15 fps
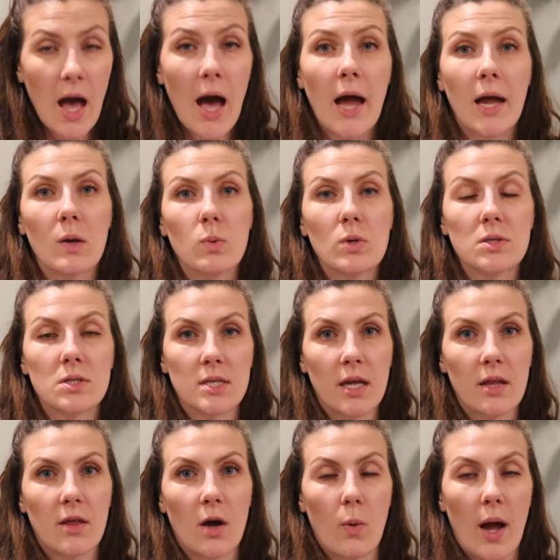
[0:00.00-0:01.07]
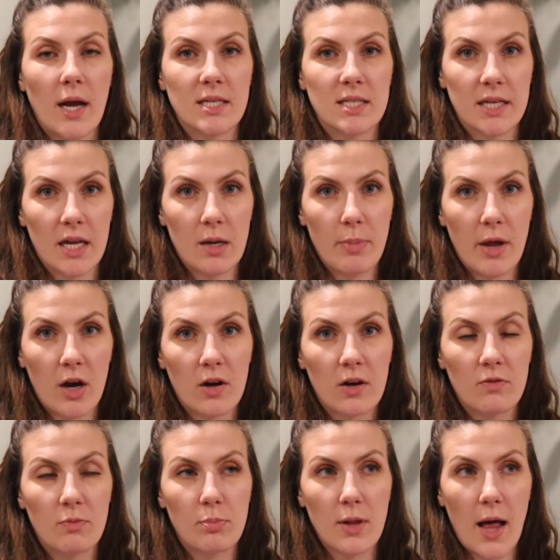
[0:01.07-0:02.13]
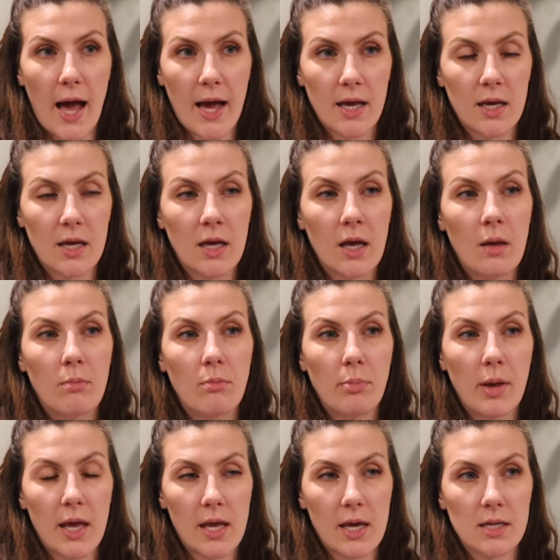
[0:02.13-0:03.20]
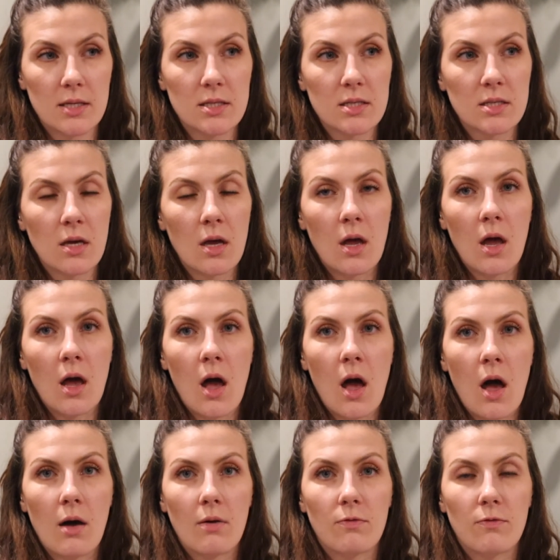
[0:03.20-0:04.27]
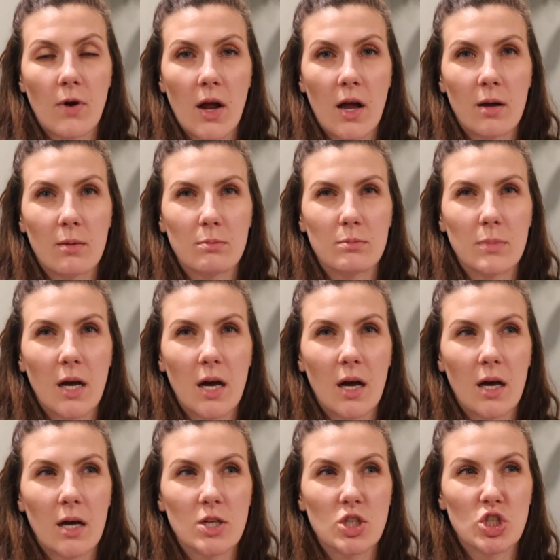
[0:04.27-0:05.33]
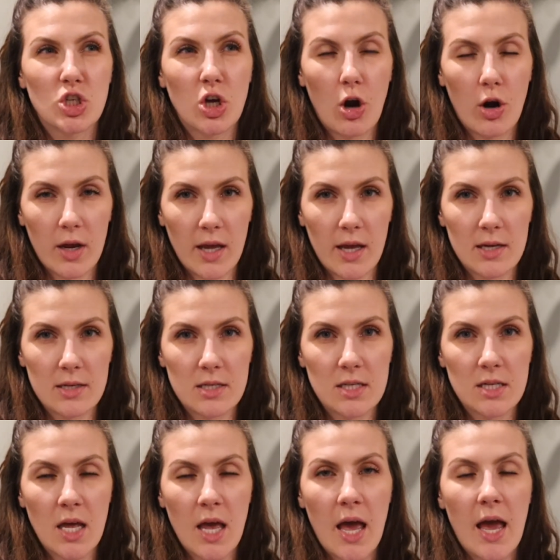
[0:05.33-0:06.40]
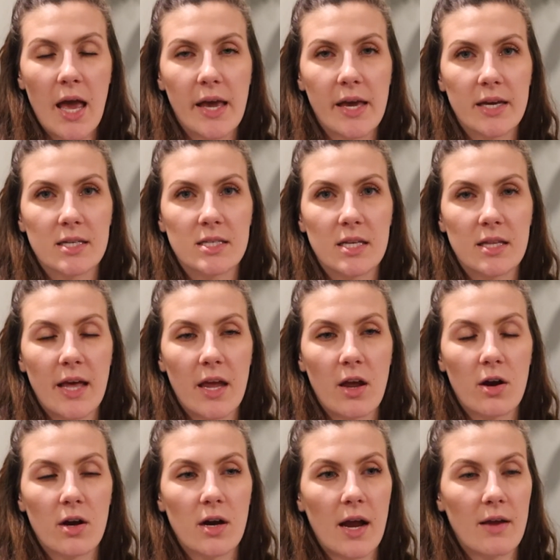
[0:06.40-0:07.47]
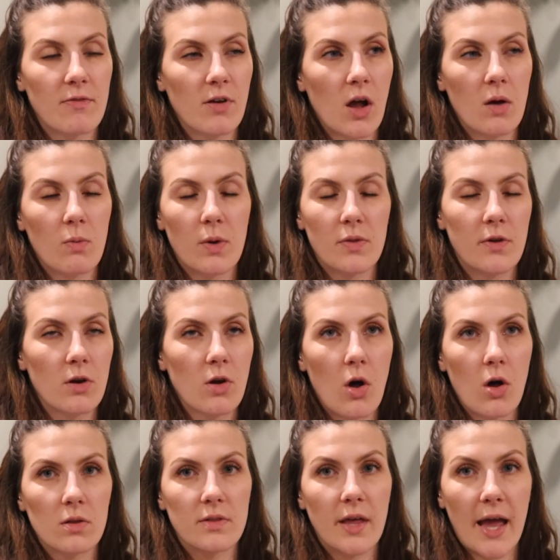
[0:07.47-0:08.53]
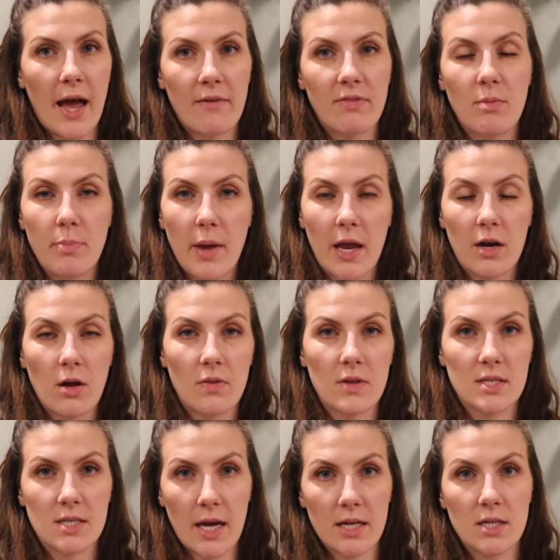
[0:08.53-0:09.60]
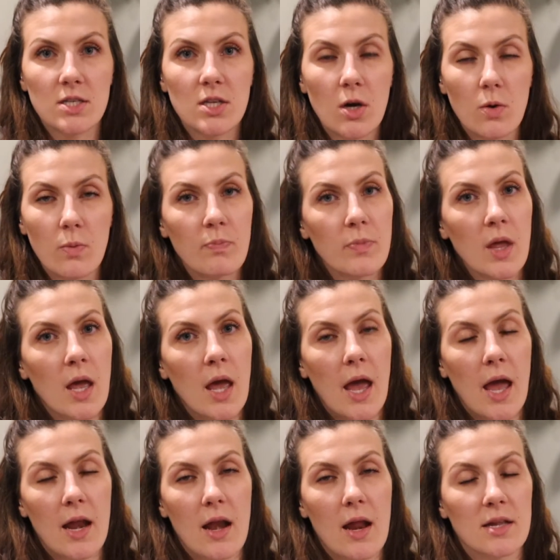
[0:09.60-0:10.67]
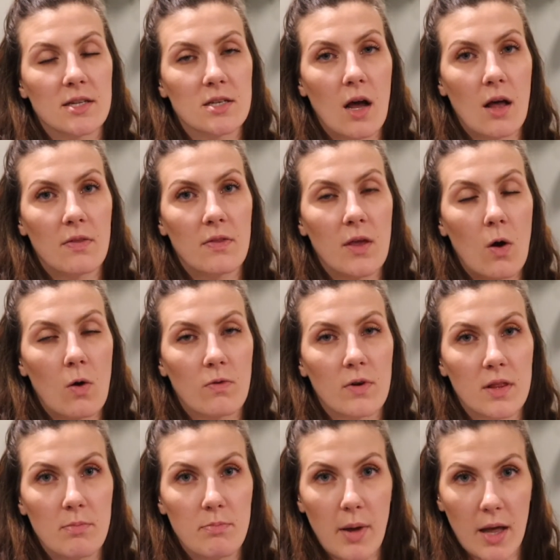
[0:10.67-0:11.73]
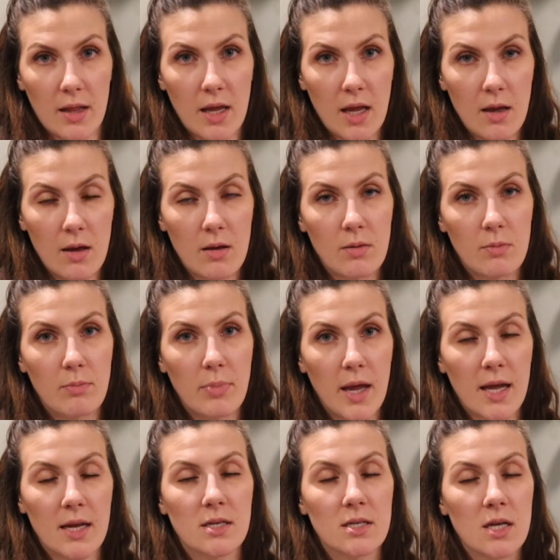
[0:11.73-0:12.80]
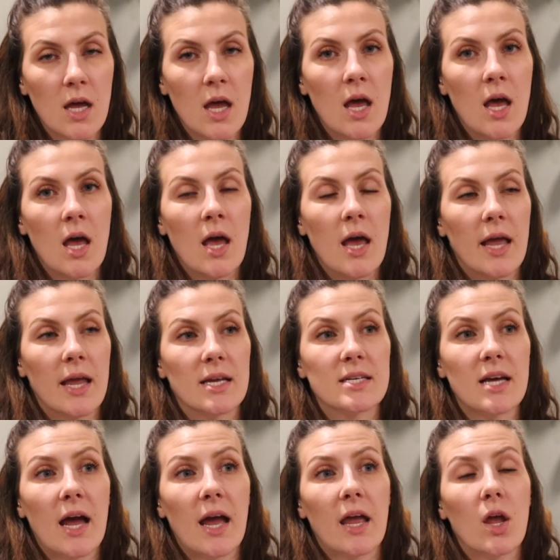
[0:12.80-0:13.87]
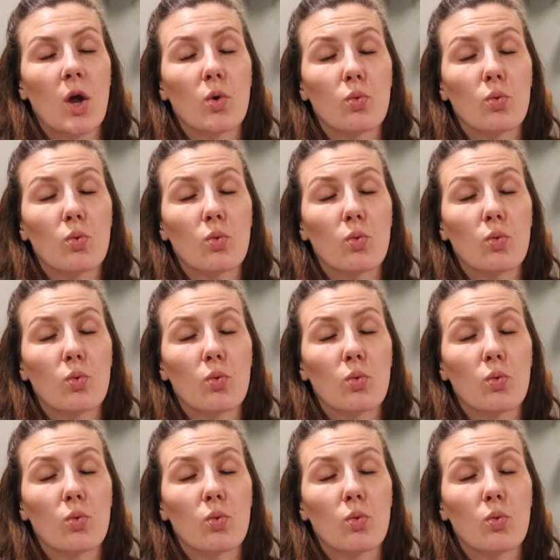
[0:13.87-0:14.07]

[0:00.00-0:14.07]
I will say though, I did get a pair of black pants from Target, and they are, I forgot what they're called. They have the band on the sides though, and it's not the over the belly band, and I